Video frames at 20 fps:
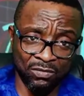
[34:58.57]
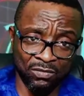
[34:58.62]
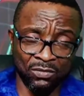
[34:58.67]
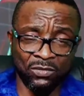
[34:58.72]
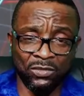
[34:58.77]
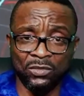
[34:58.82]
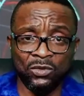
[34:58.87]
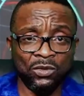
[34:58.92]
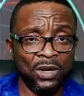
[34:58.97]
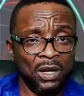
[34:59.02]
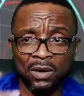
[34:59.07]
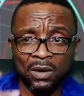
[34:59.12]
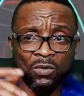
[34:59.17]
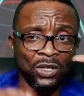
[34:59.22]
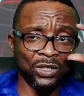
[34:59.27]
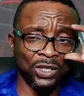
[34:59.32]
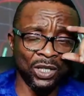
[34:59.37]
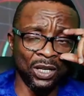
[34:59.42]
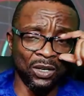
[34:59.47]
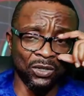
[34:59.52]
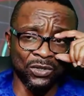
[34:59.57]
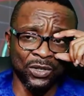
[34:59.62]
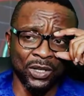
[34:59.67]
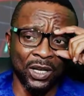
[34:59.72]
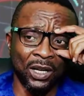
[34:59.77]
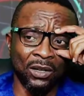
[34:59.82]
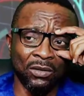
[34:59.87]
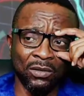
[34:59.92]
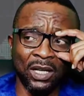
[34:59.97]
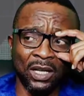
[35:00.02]
Hey, watch out now. What you
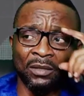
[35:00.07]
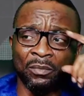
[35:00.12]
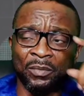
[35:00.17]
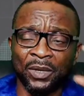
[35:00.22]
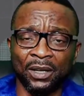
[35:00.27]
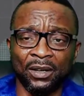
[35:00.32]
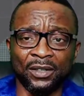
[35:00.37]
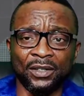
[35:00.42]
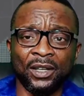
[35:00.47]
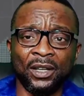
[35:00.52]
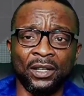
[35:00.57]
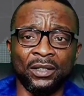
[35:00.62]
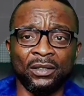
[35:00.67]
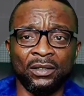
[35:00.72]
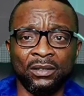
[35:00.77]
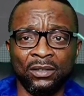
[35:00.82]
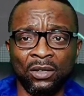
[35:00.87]
better say? Don't worry.